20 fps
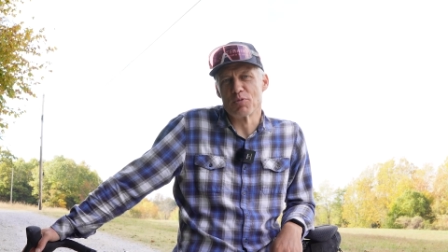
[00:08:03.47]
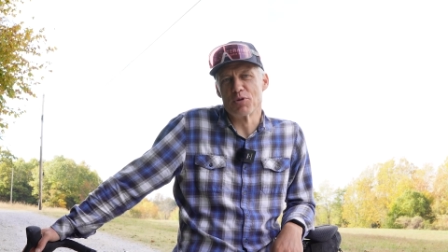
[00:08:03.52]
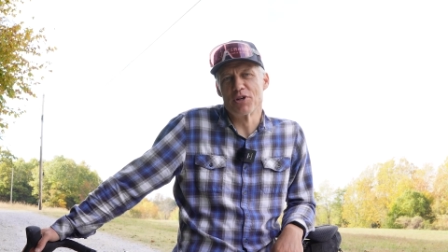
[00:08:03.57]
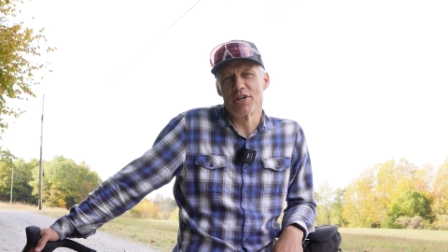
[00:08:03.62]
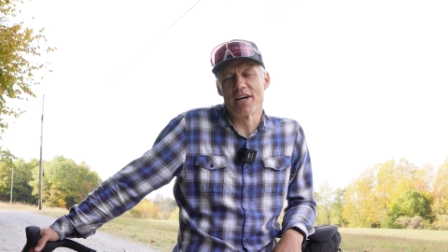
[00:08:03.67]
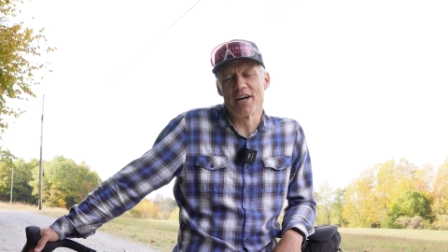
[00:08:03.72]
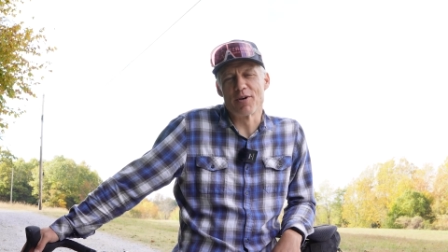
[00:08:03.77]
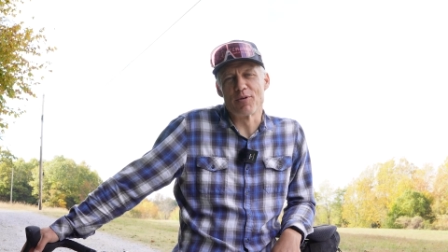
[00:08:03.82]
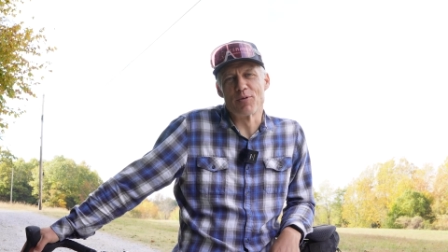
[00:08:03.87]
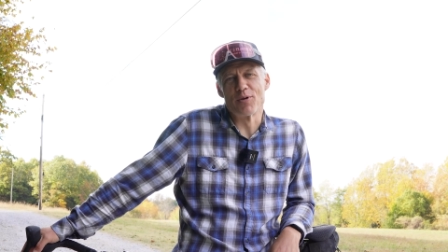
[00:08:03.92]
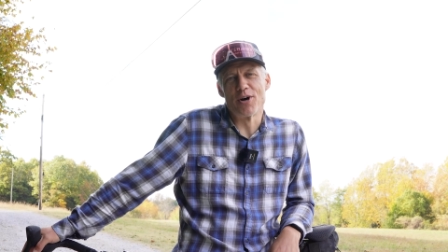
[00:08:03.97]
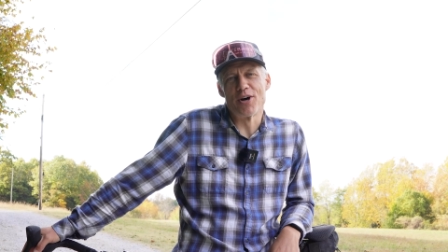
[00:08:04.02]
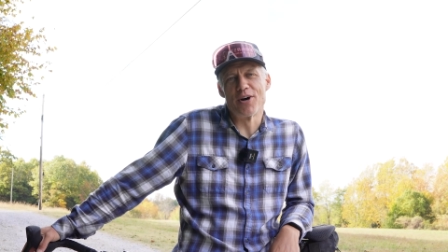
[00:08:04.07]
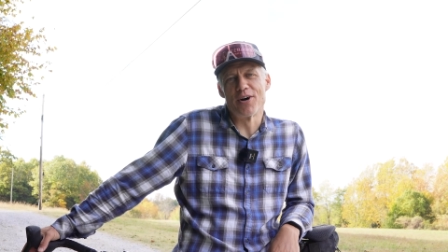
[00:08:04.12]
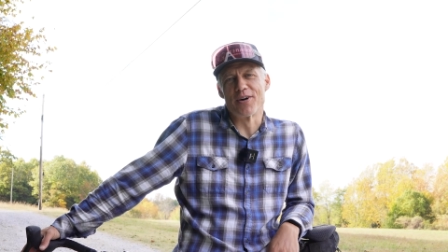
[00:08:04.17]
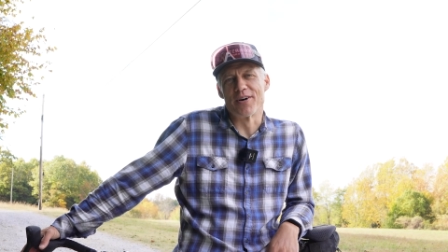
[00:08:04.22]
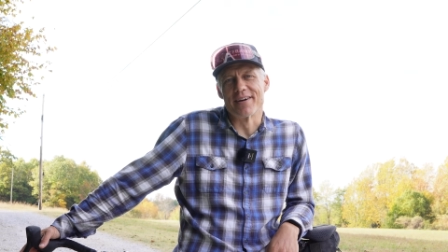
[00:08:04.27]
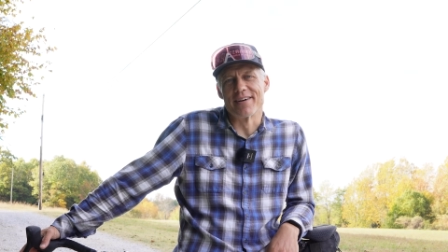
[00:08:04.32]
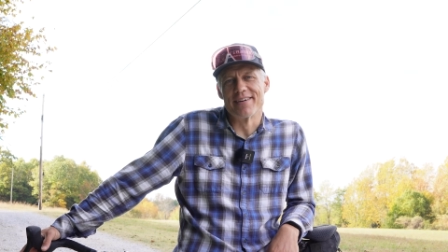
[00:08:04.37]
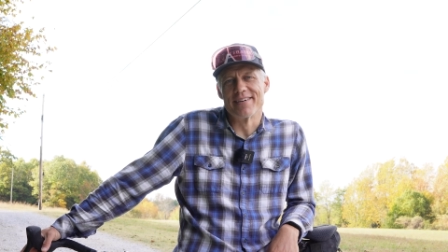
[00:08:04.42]
were not
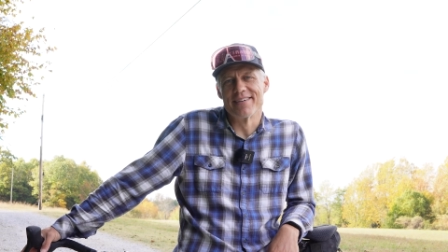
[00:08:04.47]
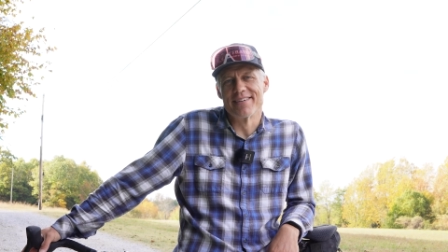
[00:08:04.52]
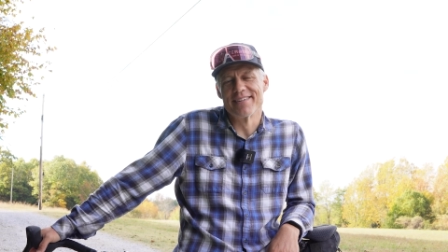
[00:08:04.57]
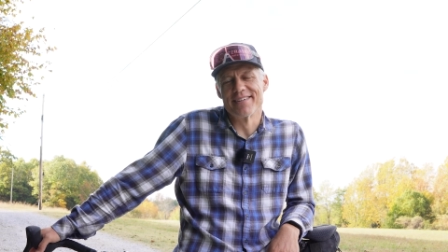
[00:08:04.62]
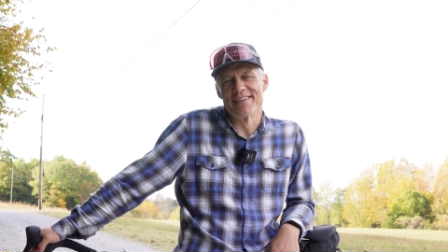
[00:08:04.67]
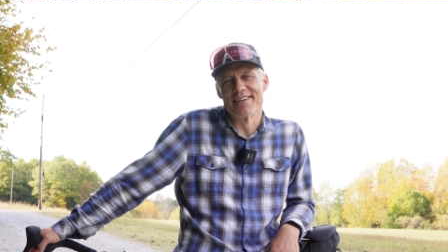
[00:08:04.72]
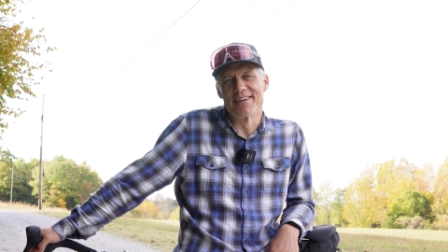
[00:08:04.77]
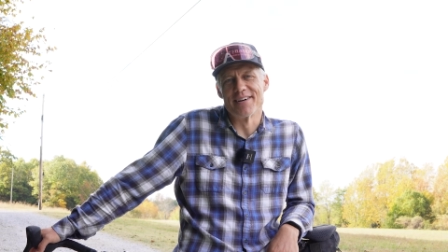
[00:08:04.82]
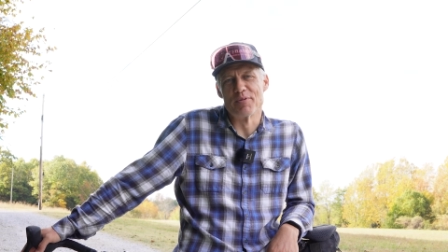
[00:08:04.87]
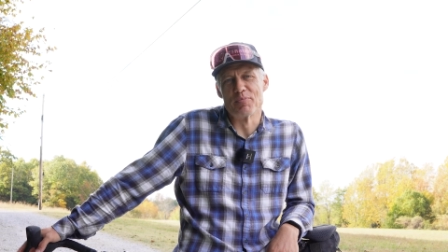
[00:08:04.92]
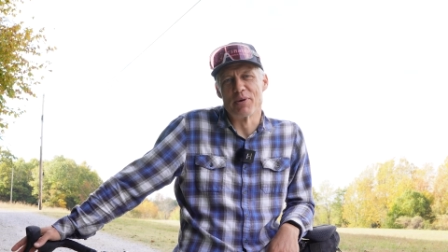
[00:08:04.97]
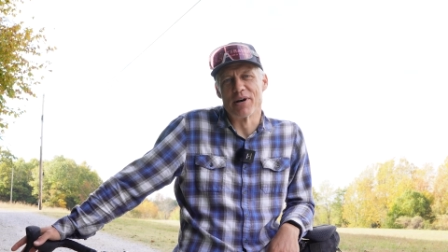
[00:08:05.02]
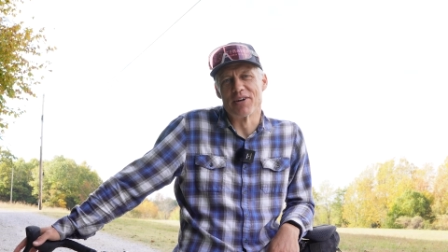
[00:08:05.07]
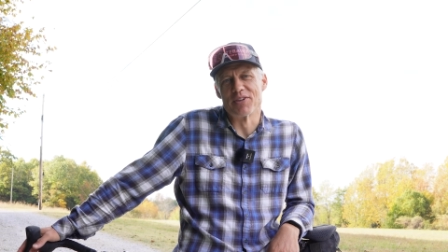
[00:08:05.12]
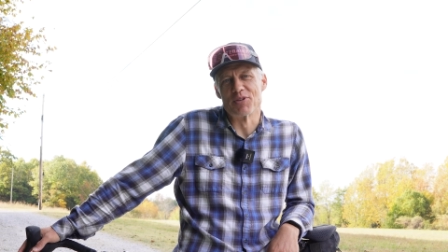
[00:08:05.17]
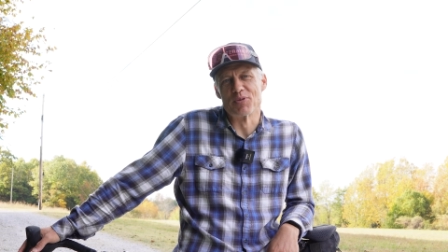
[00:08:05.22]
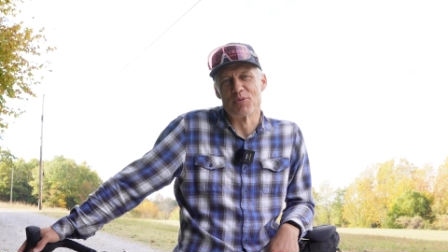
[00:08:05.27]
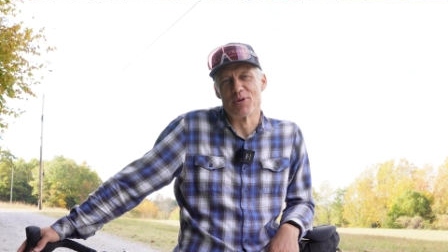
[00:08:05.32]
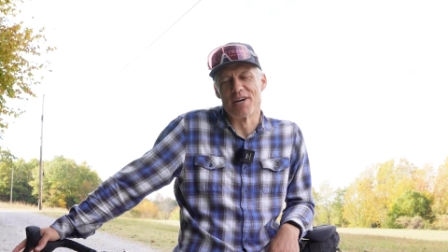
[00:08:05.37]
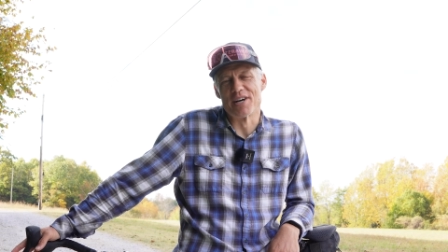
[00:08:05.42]
wrong
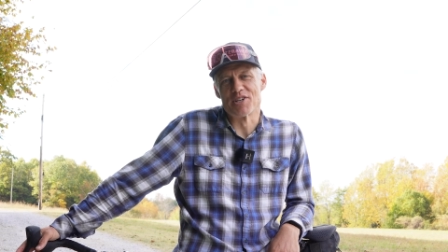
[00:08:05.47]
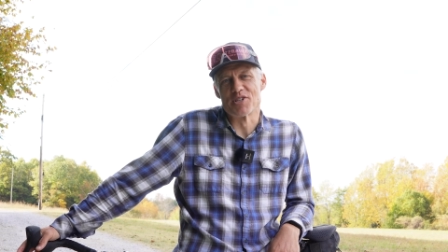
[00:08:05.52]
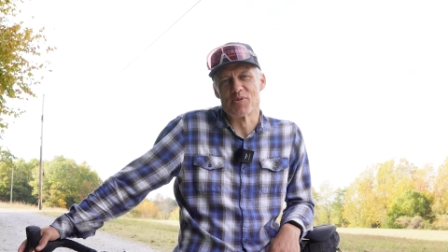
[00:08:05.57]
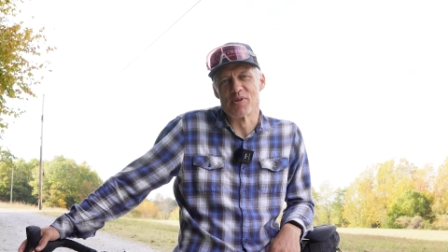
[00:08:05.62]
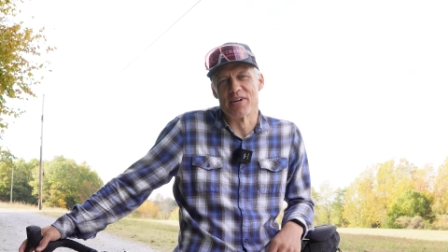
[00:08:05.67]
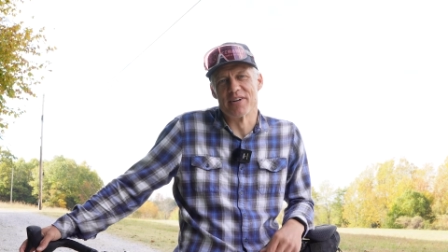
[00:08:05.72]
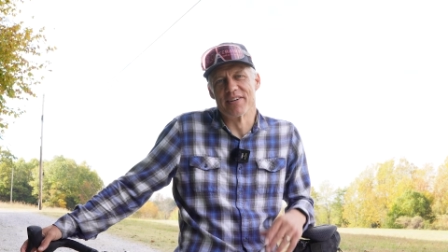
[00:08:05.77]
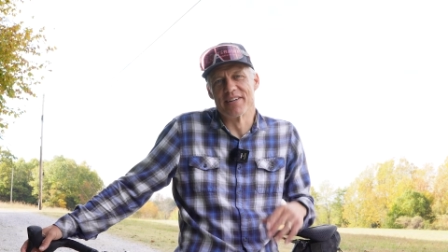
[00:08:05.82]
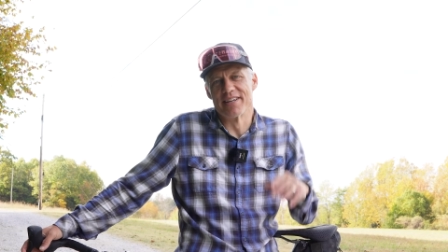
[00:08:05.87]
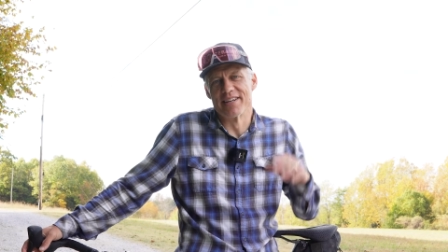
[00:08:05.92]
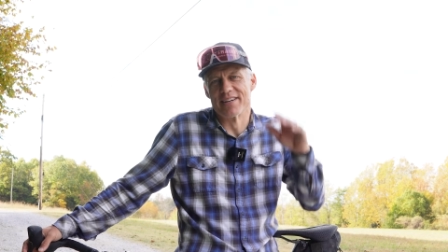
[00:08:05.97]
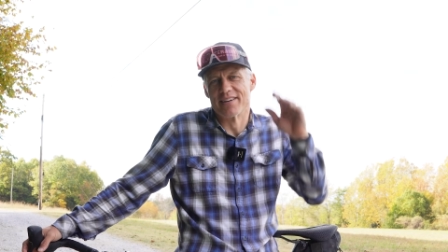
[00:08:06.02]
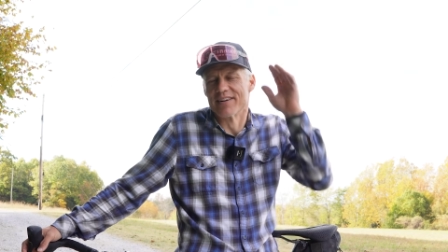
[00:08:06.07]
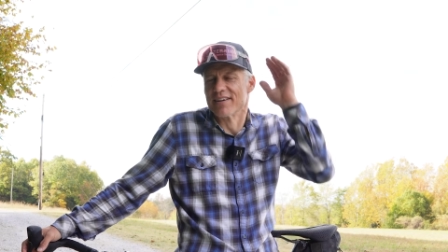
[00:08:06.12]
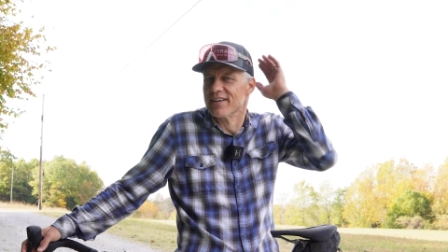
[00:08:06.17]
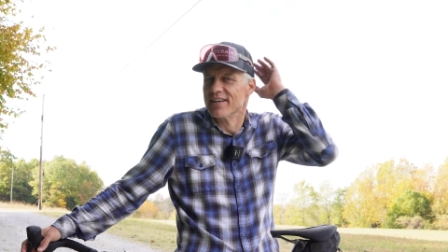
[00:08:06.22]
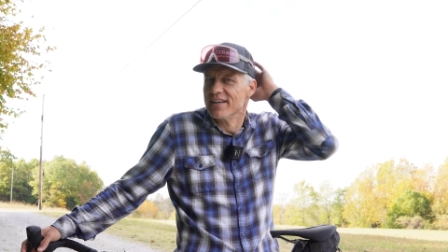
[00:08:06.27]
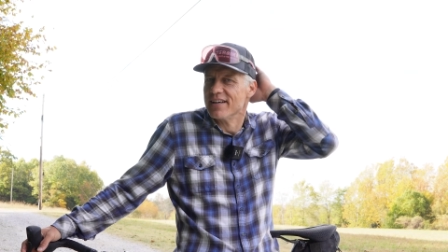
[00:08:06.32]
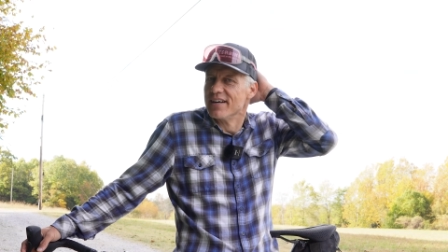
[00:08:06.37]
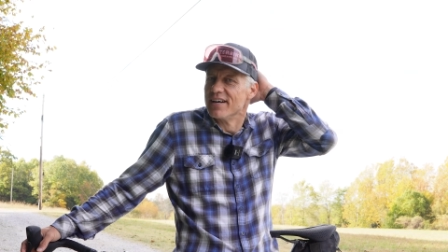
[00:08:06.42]
about the rocks around here.